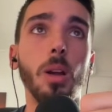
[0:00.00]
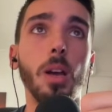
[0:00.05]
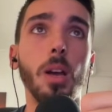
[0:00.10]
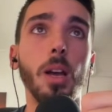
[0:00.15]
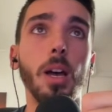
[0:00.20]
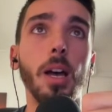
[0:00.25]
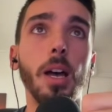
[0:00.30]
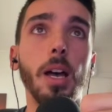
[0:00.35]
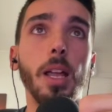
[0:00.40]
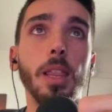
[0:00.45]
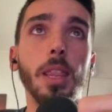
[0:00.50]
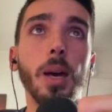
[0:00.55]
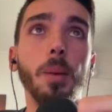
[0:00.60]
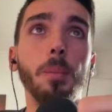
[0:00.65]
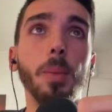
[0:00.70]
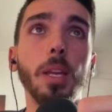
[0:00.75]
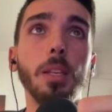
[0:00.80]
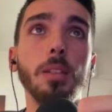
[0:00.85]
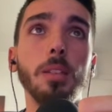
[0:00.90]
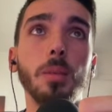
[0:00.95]
that
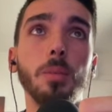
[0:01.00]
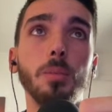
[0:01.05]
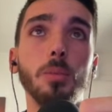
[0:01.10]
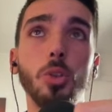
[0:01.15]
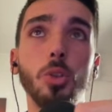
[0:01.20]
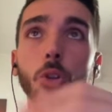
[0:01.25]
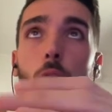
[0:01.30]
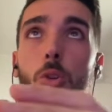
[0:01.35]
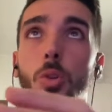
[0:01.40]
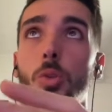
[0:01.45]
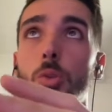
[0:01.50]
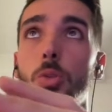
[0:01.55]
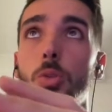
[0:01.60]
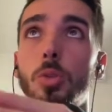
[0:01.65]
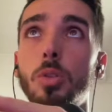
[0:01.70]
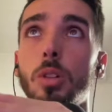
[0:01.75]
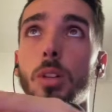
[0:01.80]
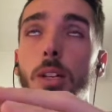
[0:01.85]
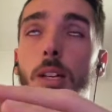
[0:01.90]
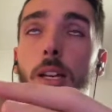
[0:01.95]
makes them choose
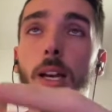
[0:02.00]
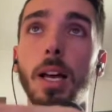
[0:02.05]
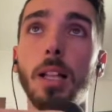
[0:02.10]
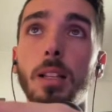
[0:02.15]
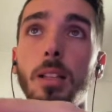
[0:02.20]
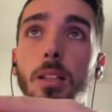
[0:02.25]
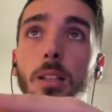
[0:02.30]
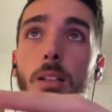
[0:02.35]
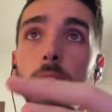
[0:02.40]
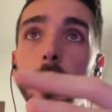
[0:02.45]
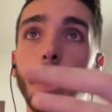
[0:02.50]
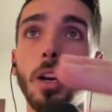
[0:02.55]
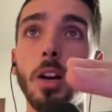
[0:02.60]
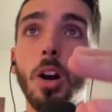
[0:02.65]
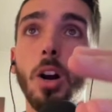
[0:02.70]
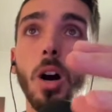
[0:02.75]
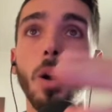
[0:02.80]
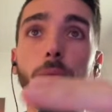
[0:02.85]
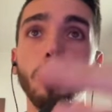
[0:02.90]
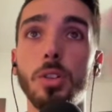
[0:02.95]

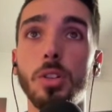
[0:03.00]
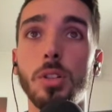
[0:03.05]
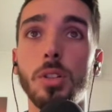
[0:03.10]
Call.com versus